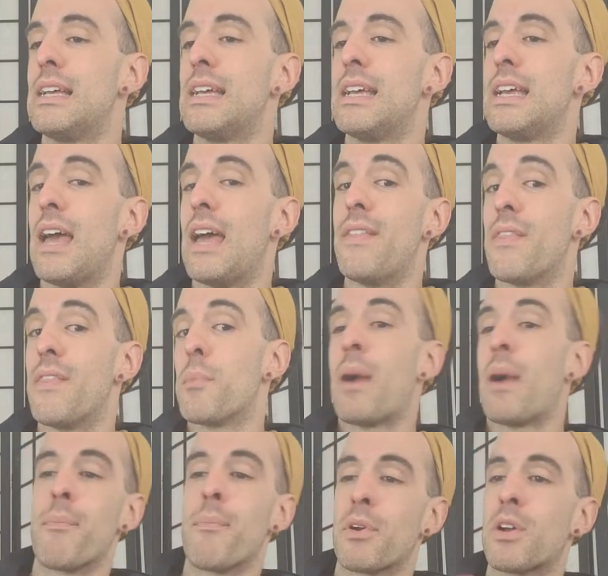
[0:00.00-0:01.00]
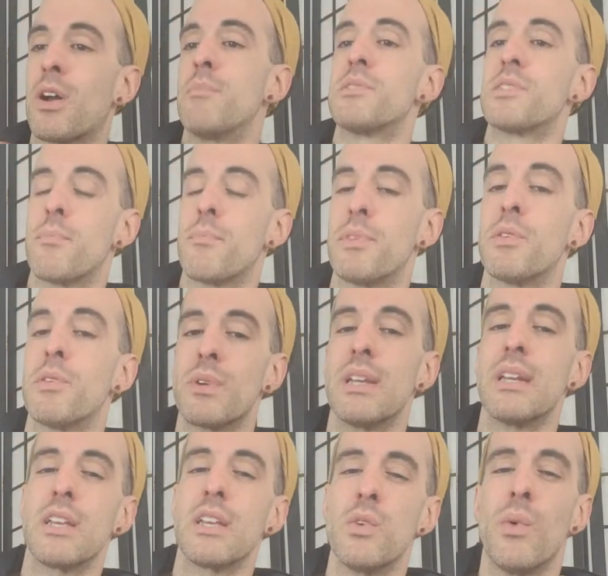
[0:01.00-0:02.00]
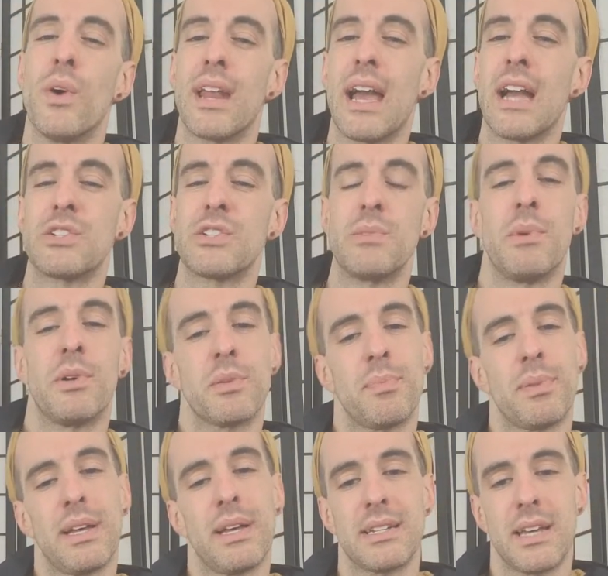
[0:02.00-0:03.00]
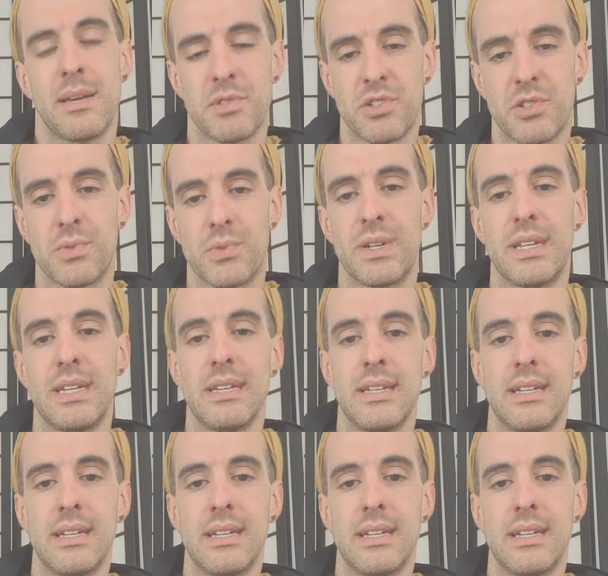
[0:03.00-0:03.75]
and then the popper comes up in the reading, you want to actually multiply it times 3.